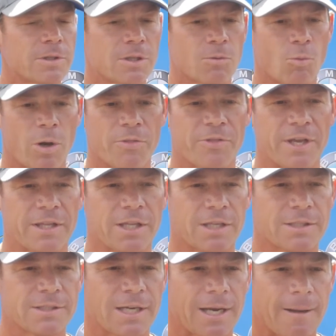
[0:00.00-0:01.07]
And one thing
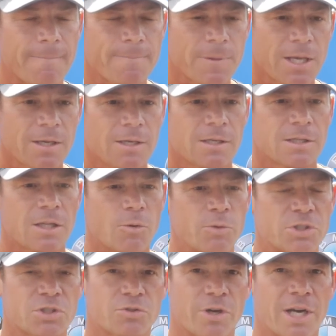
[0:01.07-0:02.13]
that that
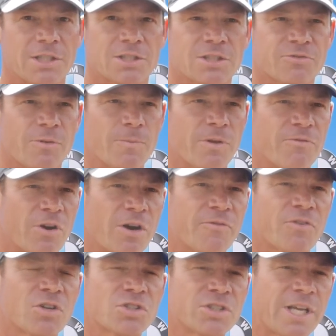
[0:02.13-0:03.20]
we stress is from the very
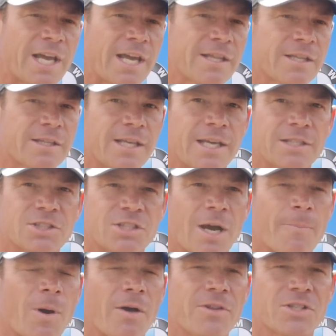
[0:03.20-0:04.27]
first day that they
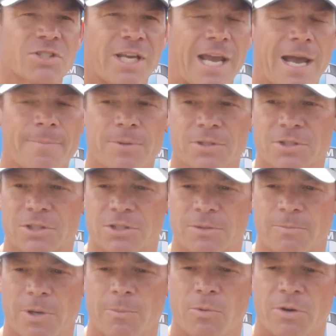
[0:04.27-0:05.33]
step on this campus as
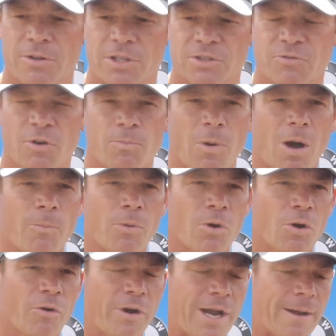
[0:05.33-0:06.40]
a member of this football
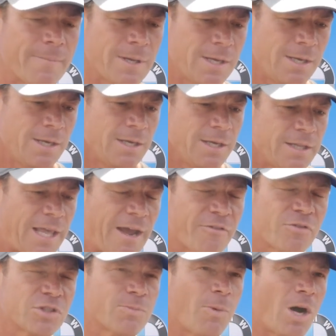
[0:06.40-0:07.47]
program, they have
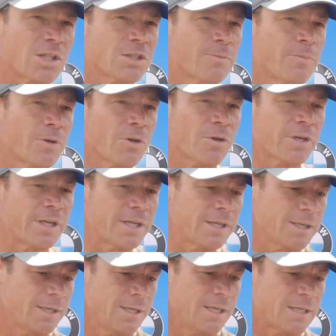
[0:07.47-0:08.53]
a responsibility
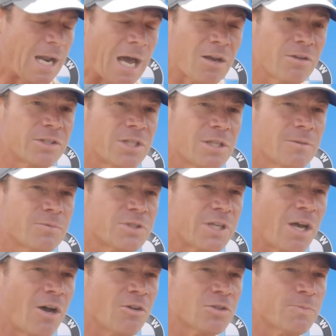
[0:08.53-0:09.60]
not only to
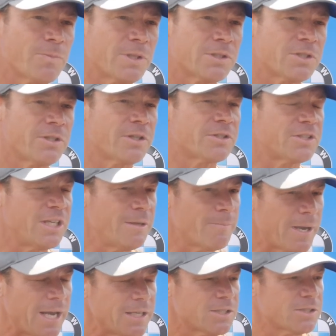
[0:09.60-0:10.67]
themselves, but to their
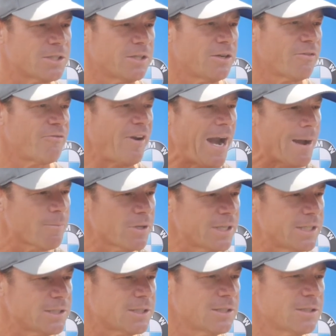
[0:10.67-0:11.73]
teammates, to their
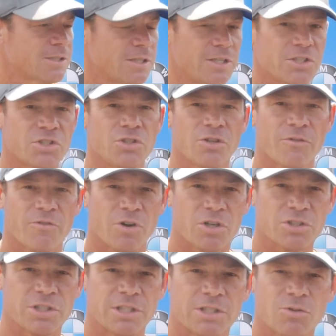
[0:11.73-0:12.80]
families, to this
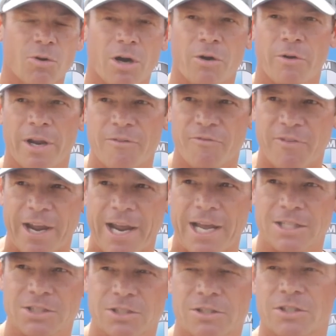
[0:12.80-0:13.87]
university, to our great
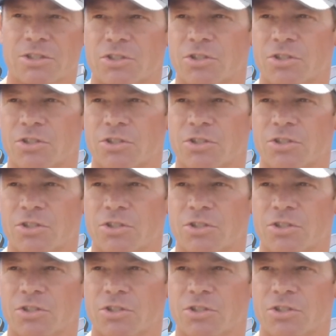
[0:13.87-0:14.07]
fans, to their